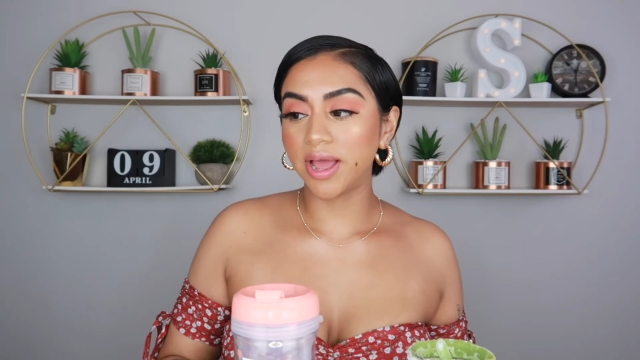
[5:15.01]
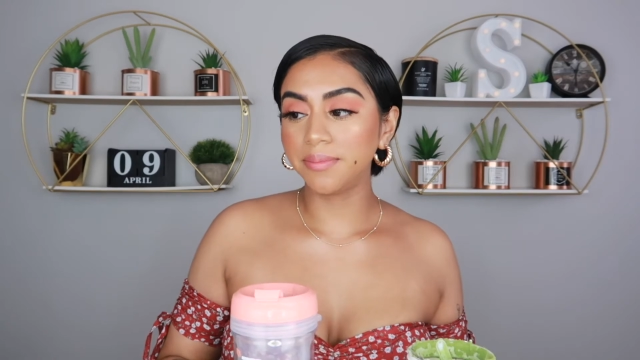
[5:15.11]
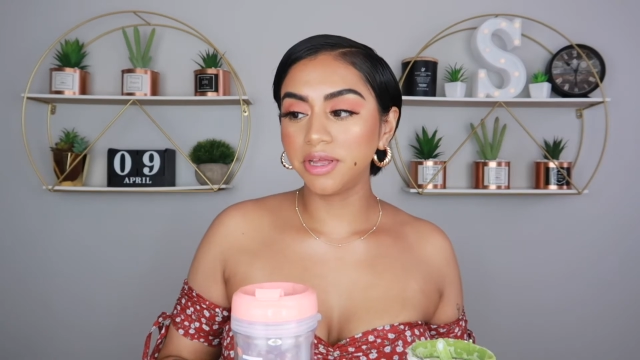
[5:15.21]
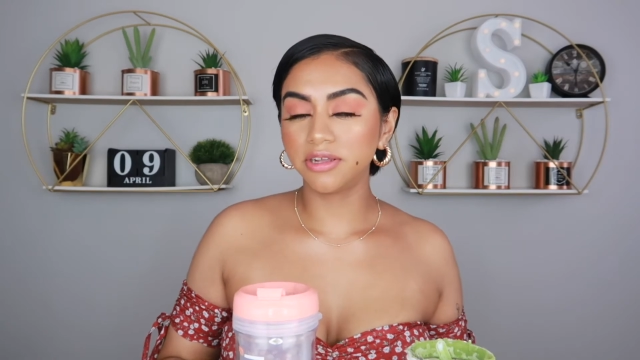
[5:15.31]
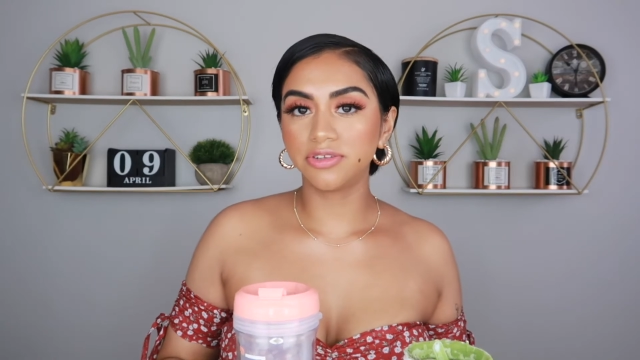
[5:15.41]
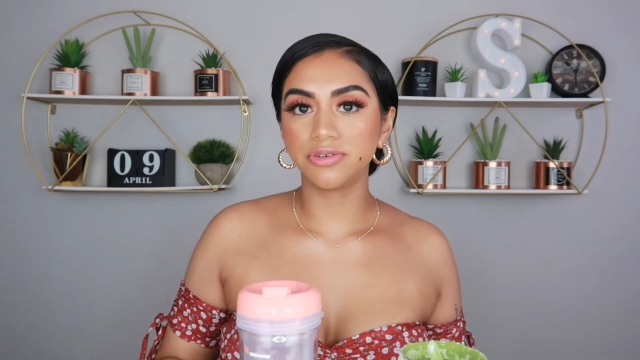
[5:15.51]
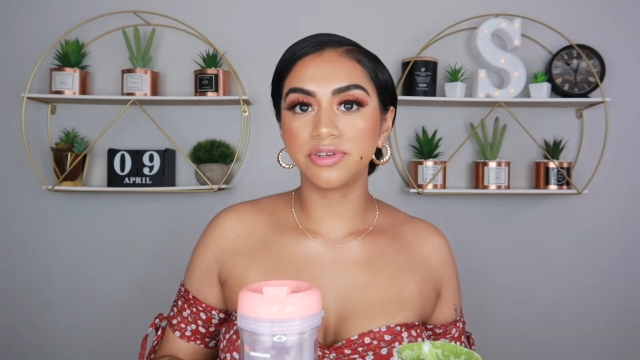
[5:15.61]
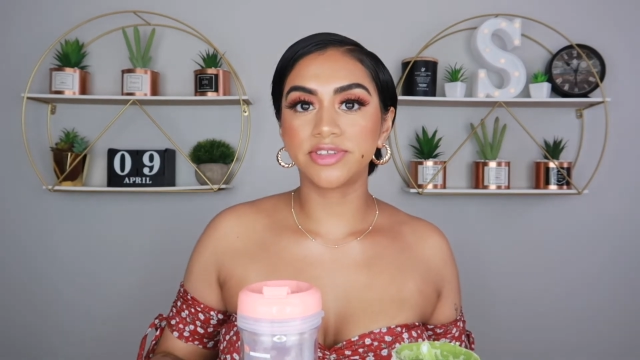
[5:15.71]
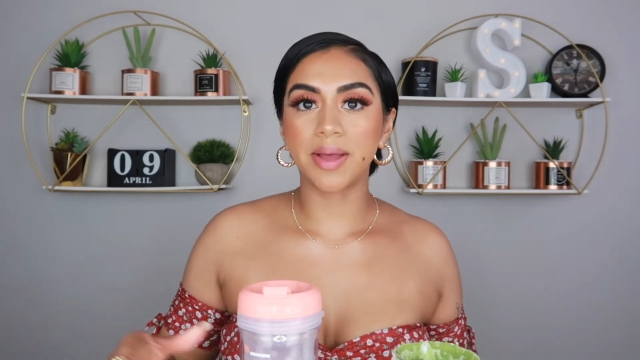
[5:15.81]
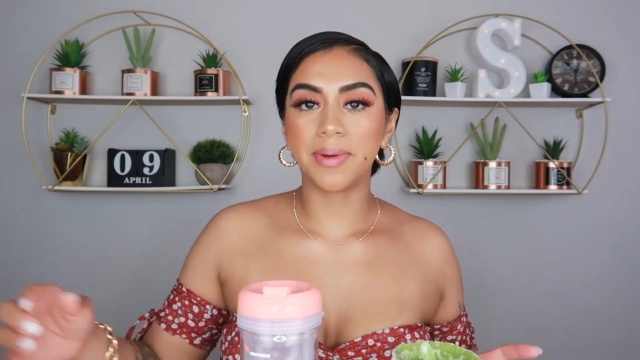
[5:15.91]
i'm gonna do
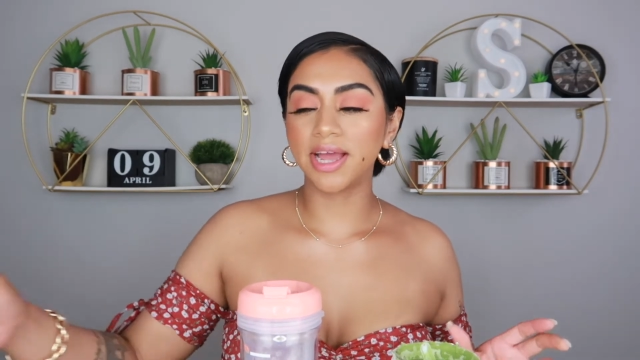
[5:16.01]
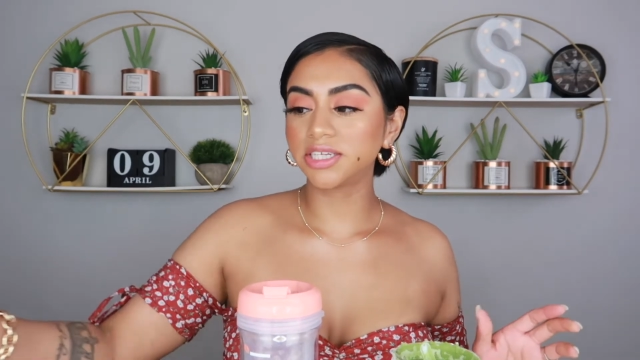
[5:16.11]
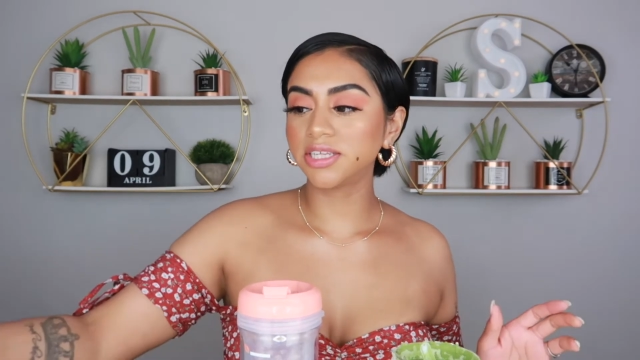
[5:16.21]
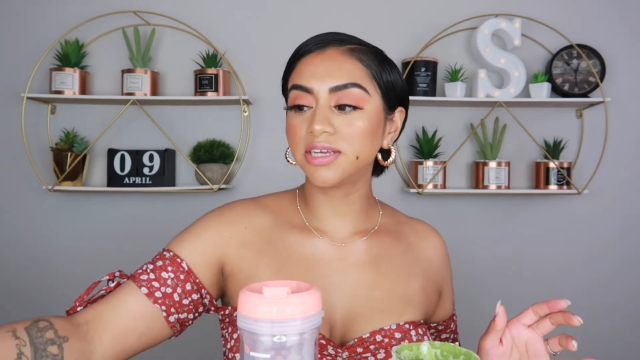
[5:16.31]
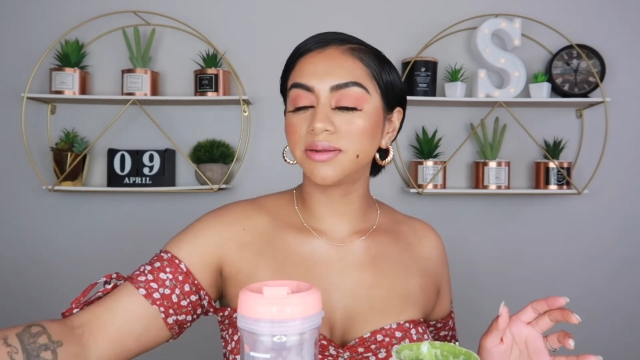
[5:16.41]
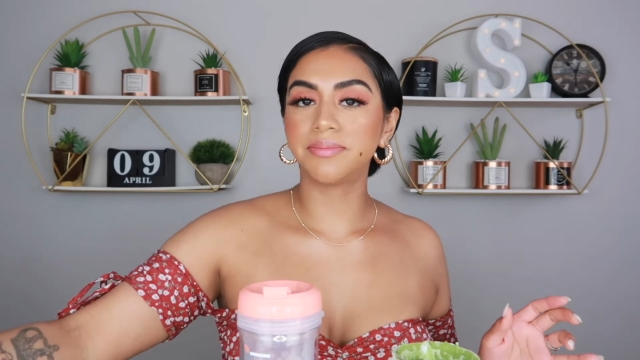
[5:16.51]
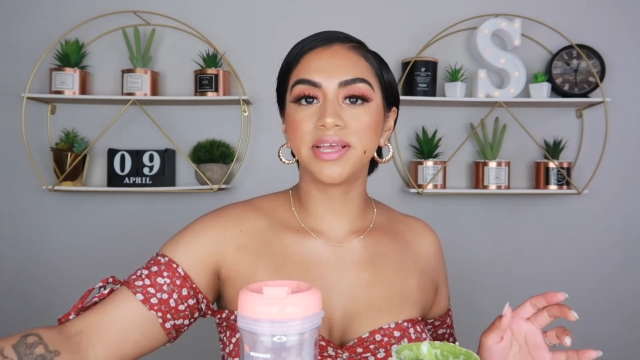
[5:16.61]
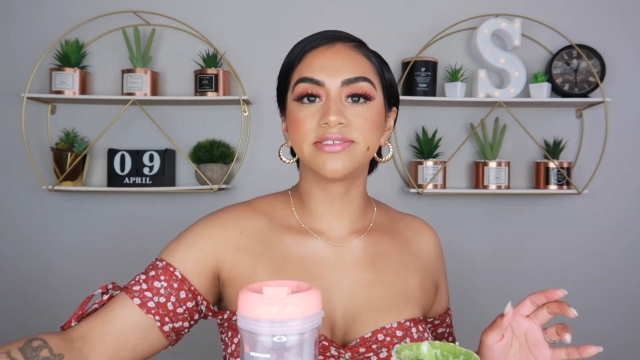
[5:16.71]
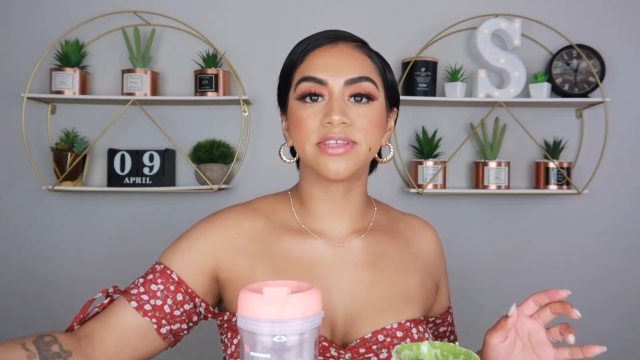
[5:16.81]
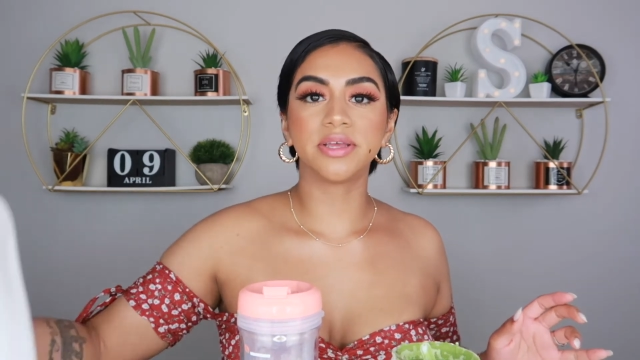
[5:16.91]
is i'm actually gonna
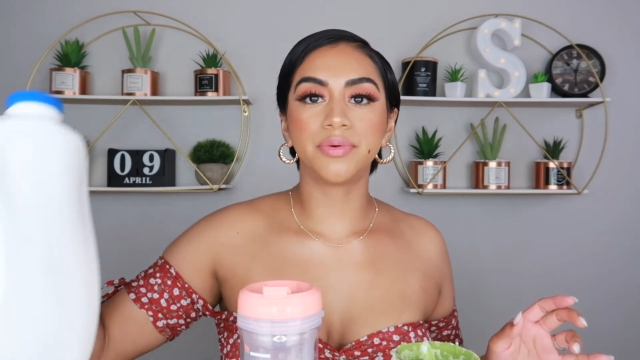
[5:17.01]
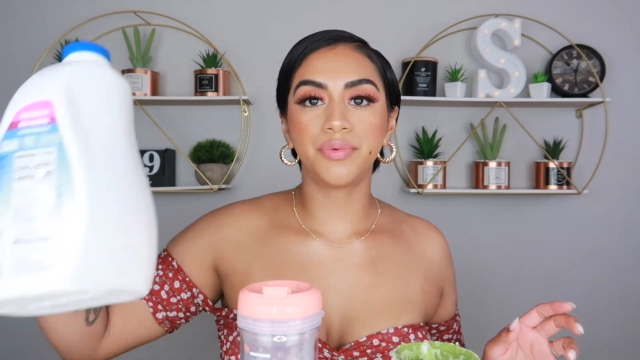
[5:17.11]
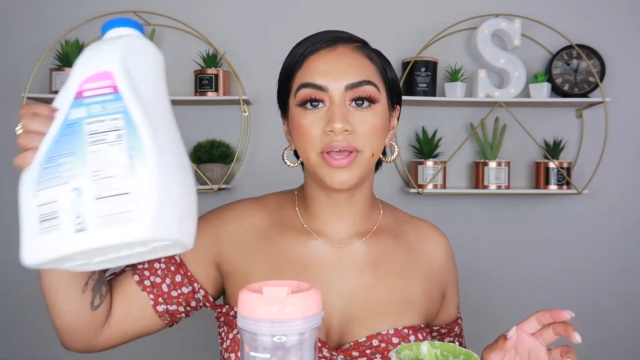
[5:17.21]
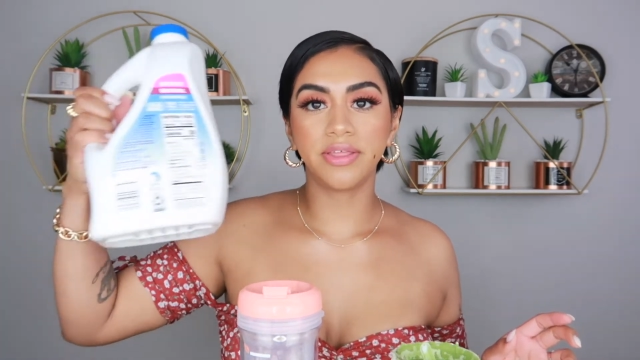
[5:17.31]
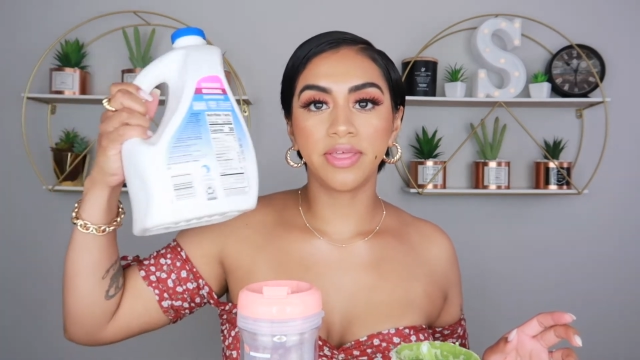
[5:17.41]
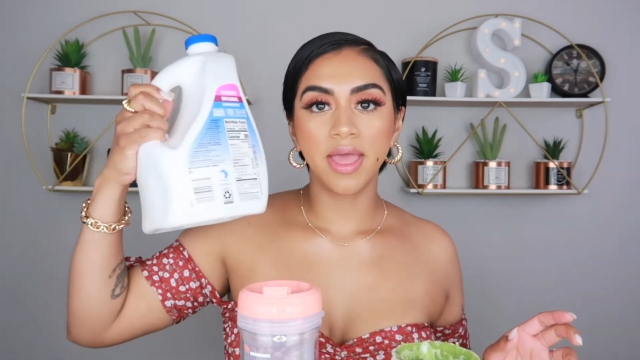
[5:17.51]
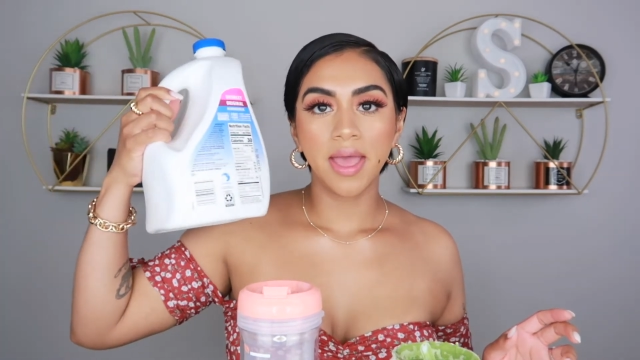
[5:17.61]
mix it with